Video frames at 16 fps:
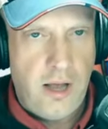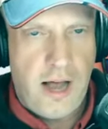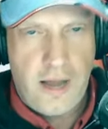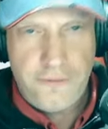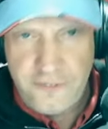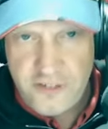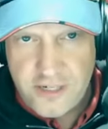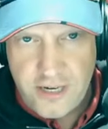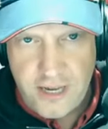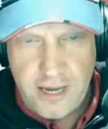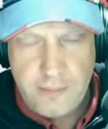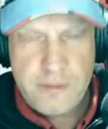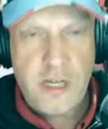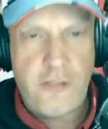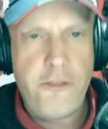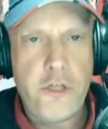
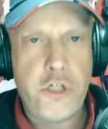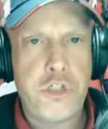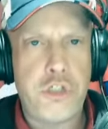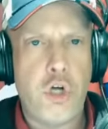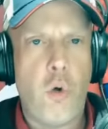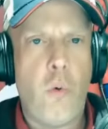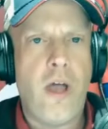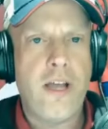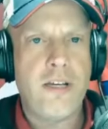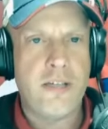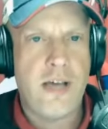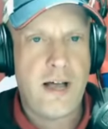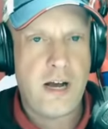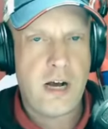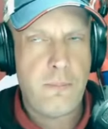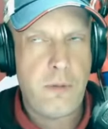Oftentimes on this show, I
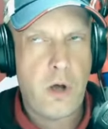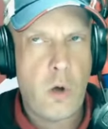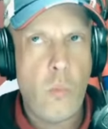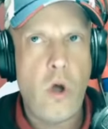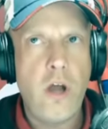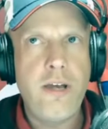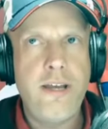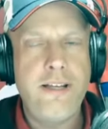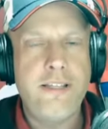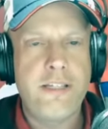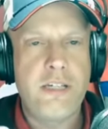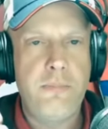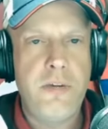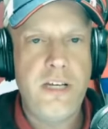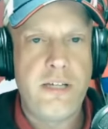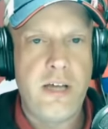talk about what needs
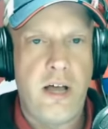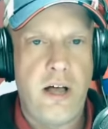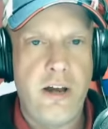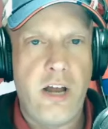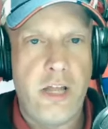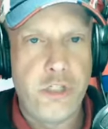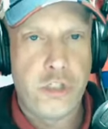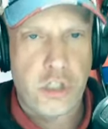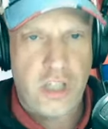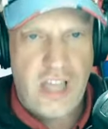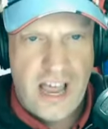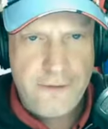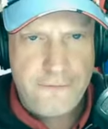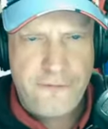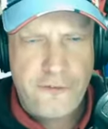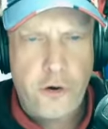to be done on
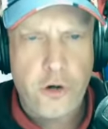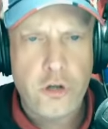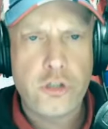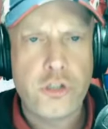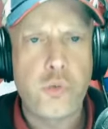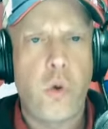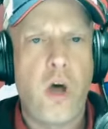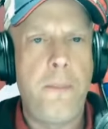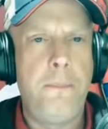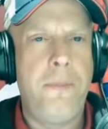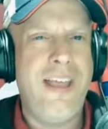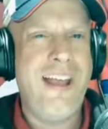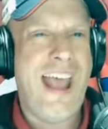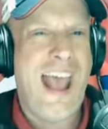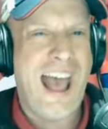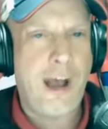July 1st. What
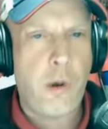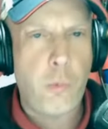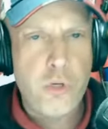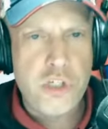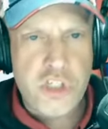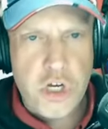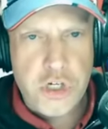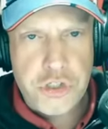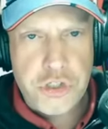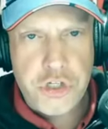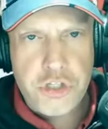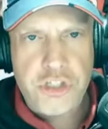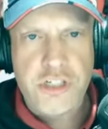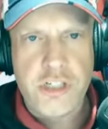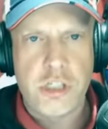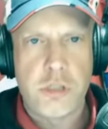big
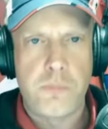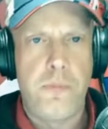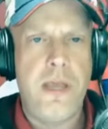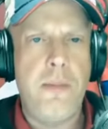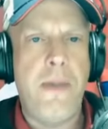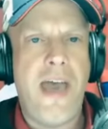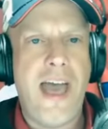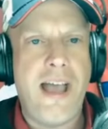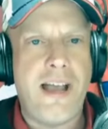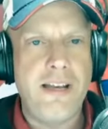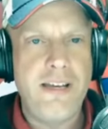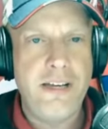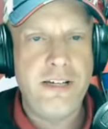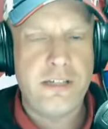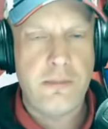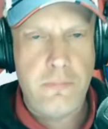acquisitions does BMAC
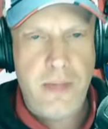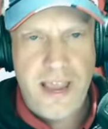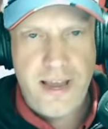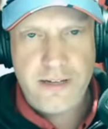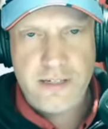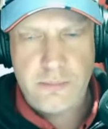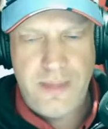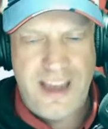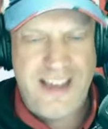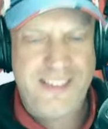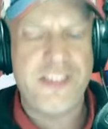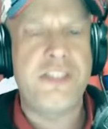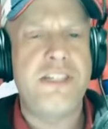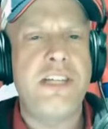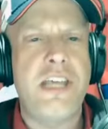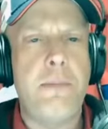need to make to make
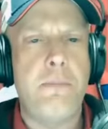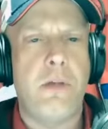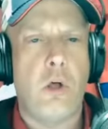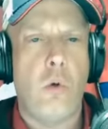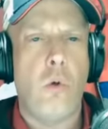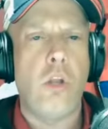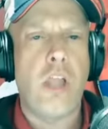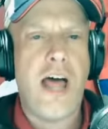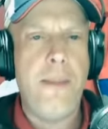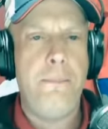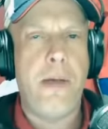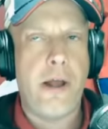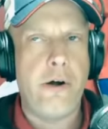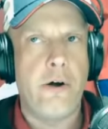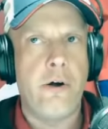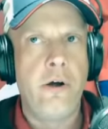this team a whole lot
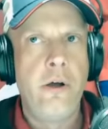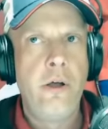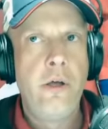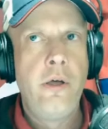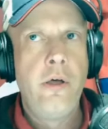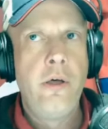better?